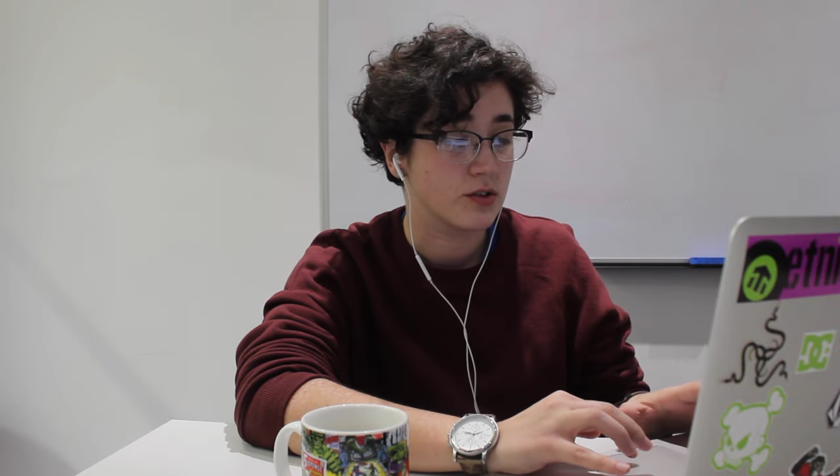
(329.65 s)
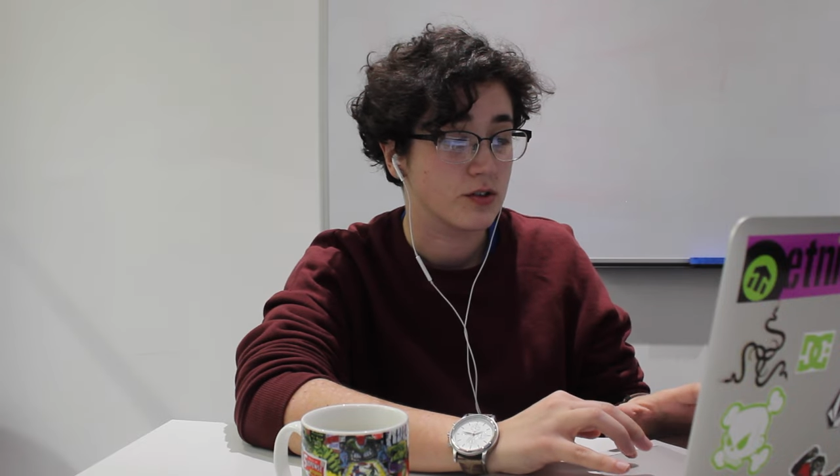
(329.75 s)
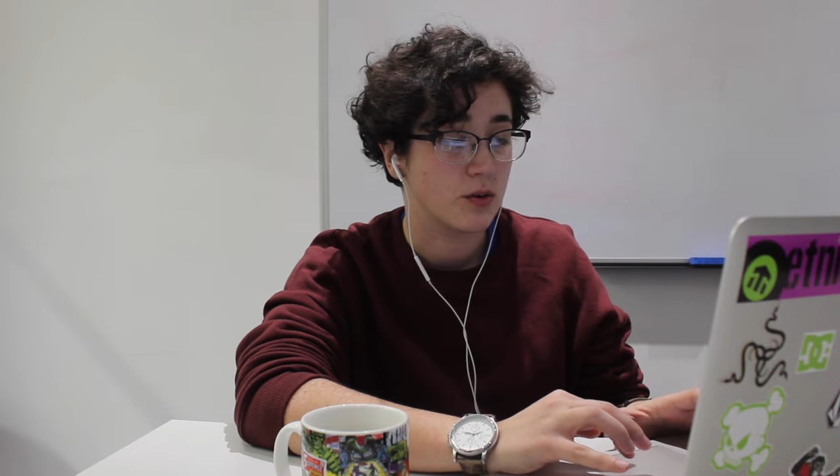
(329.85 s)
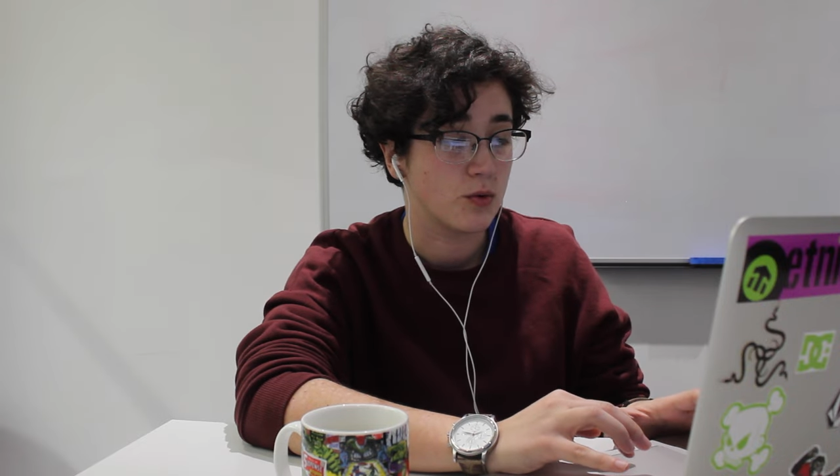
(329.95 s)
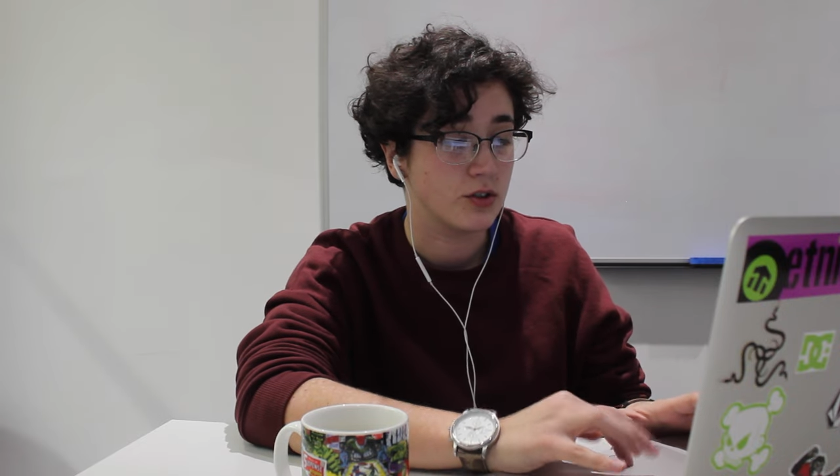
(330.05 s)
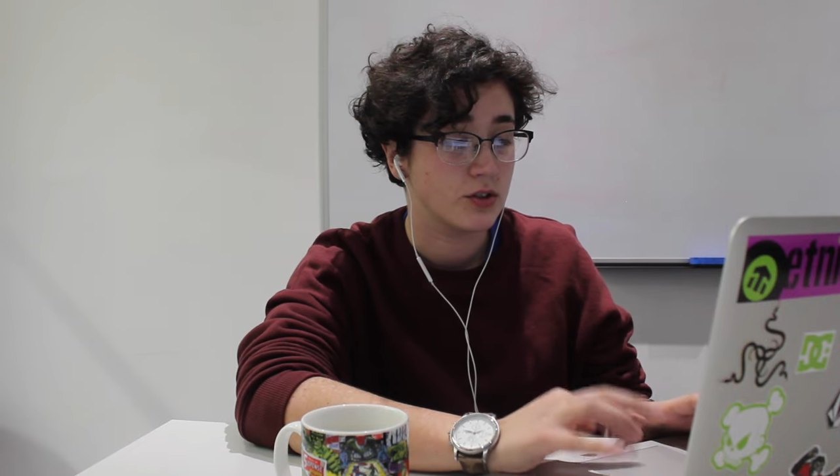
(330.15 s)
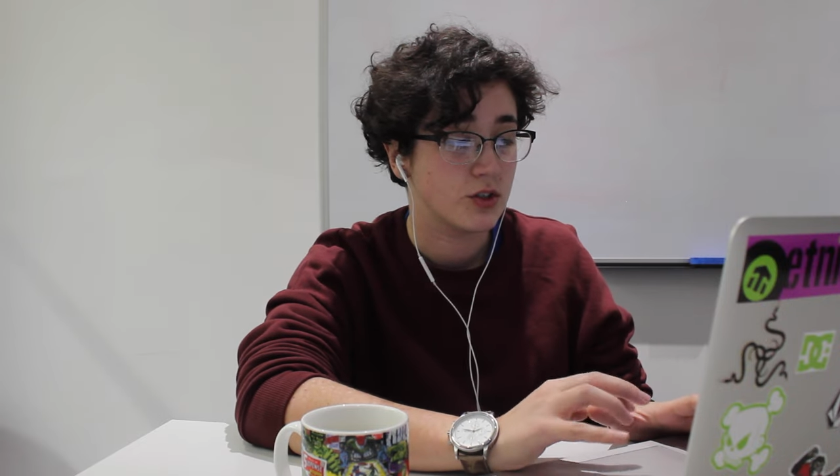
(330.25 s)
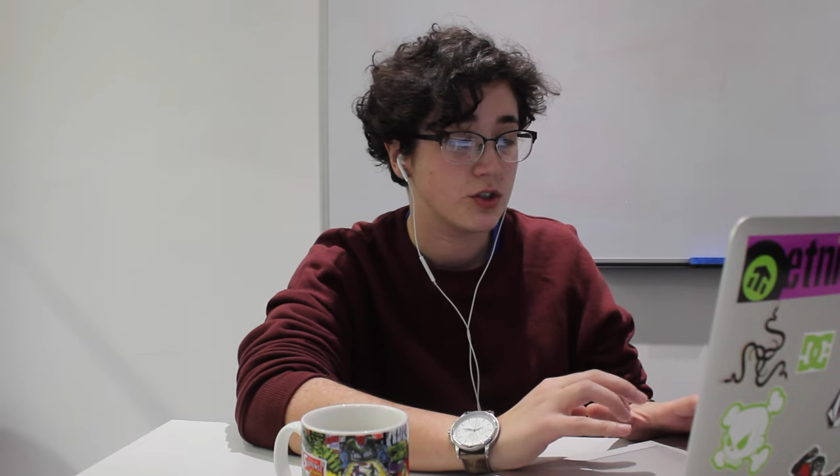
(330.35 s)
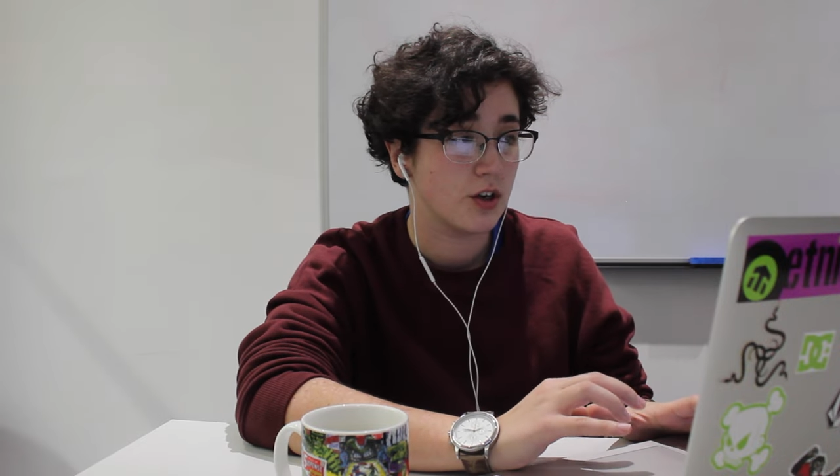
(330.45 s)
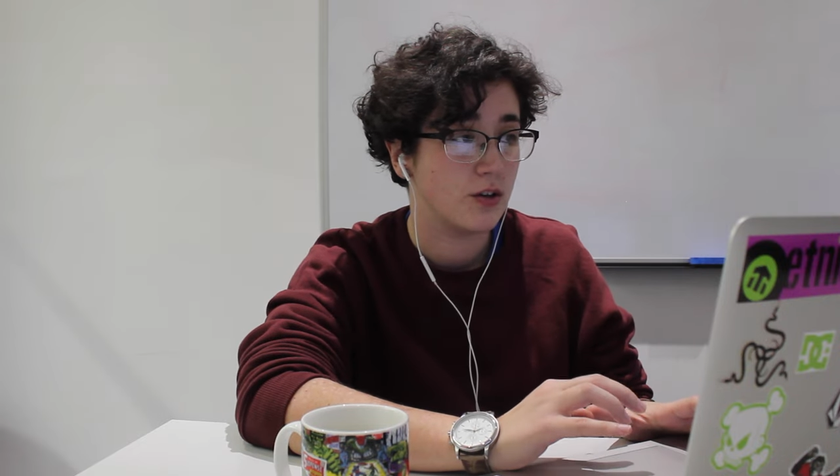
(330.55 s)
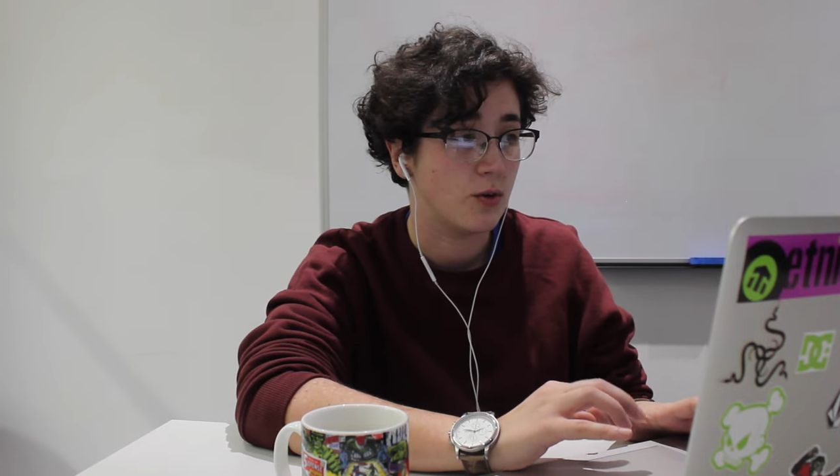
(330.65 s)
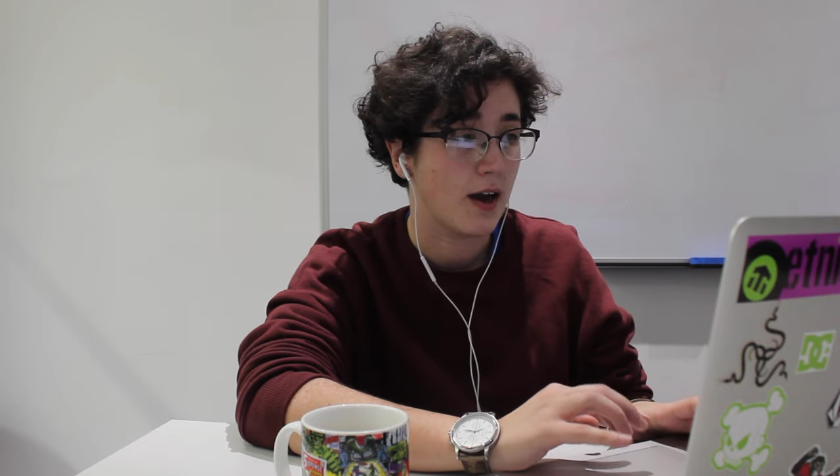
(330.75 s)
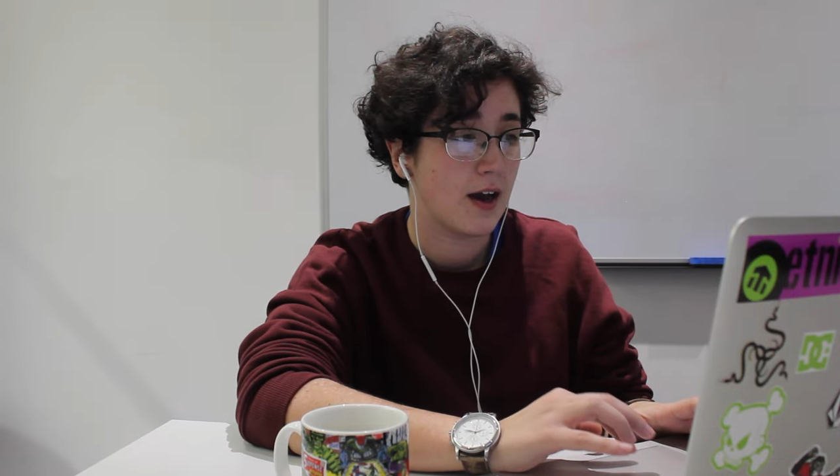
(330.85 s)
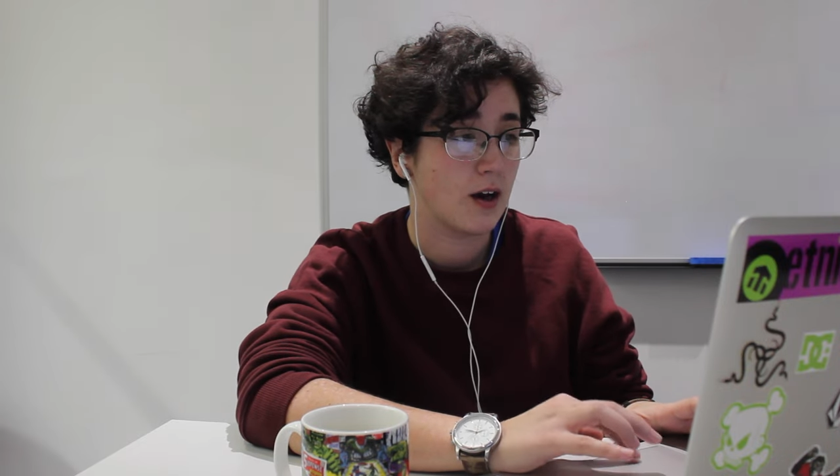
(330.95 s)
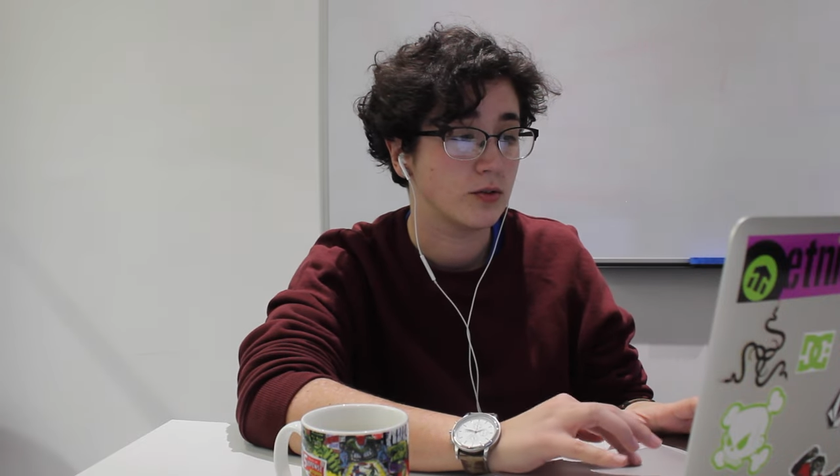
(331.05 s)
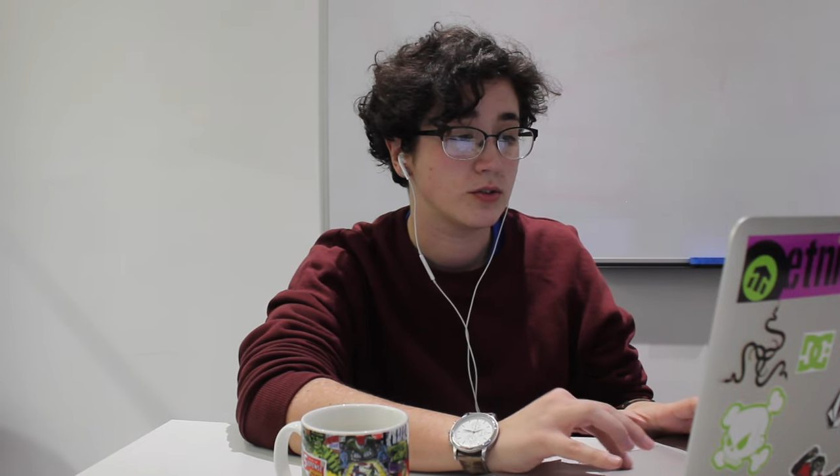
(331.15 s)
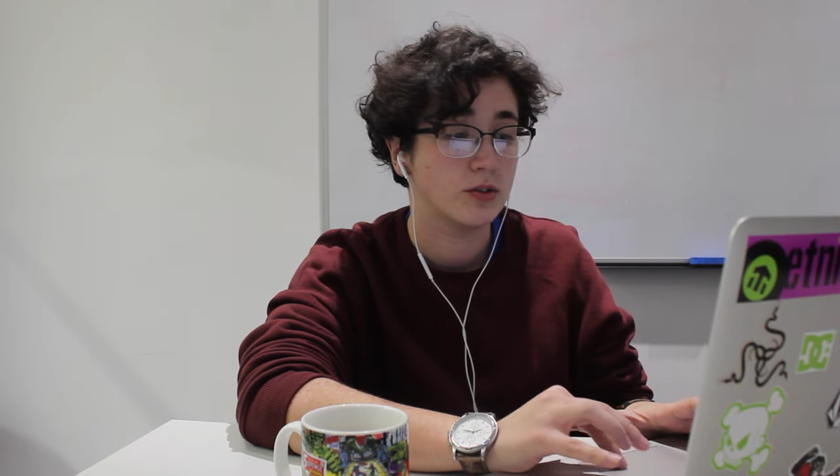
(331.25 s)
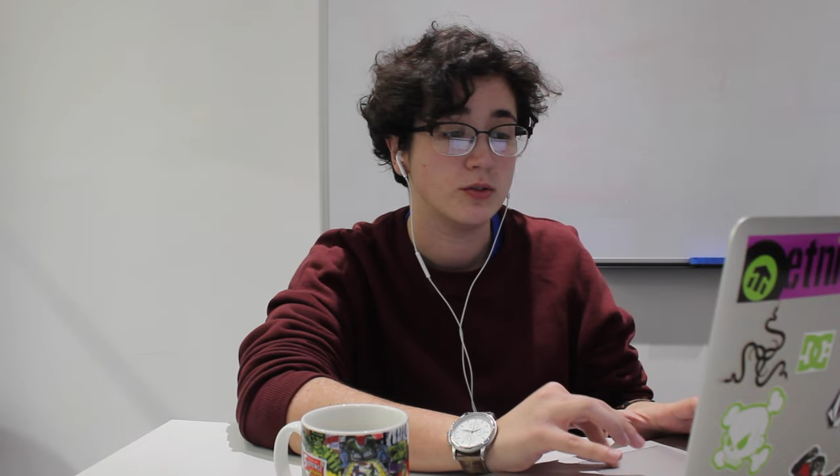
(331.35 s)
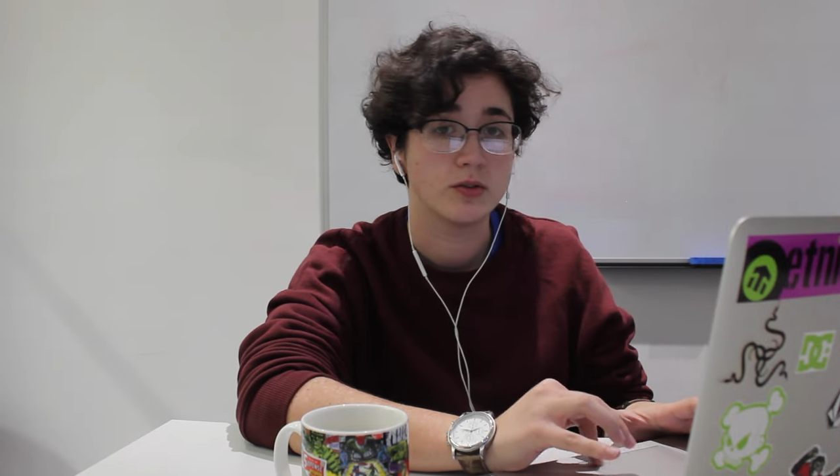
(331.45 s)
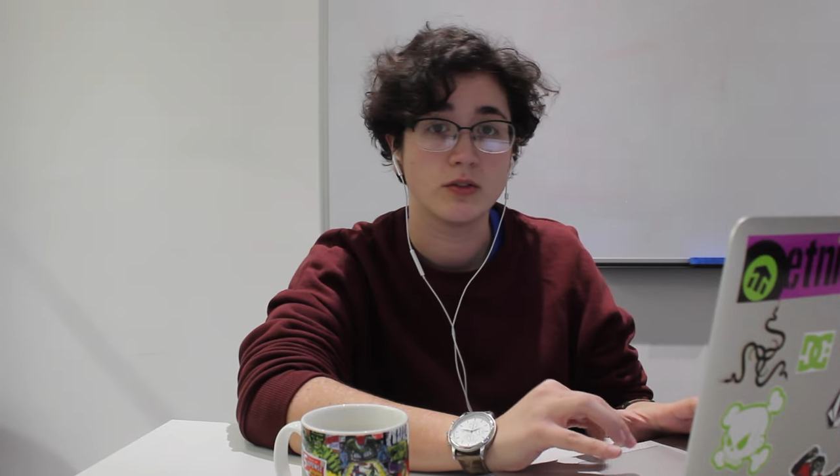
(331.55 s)
because I want to show you how
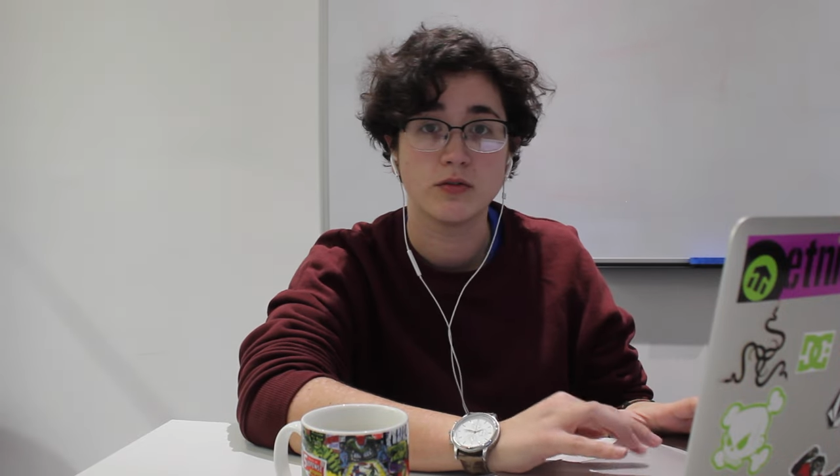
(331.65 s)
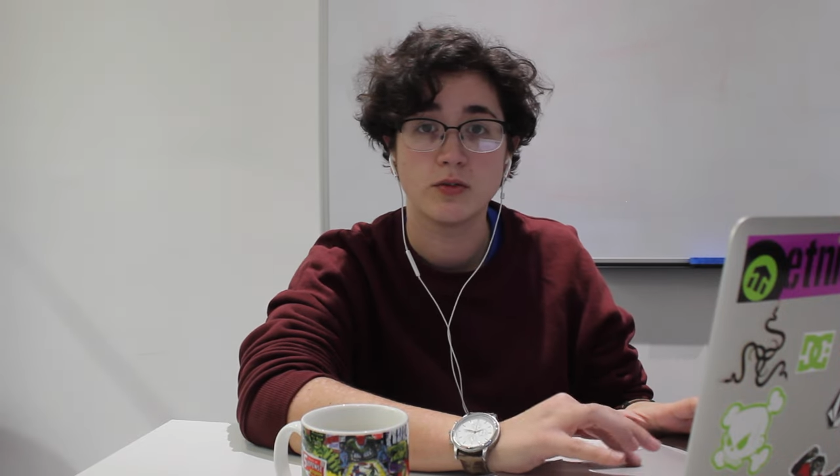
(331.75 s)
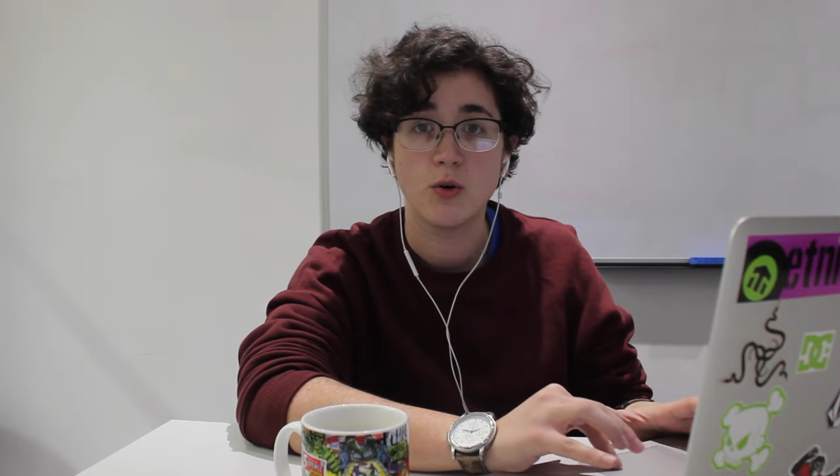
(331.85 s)
to sort of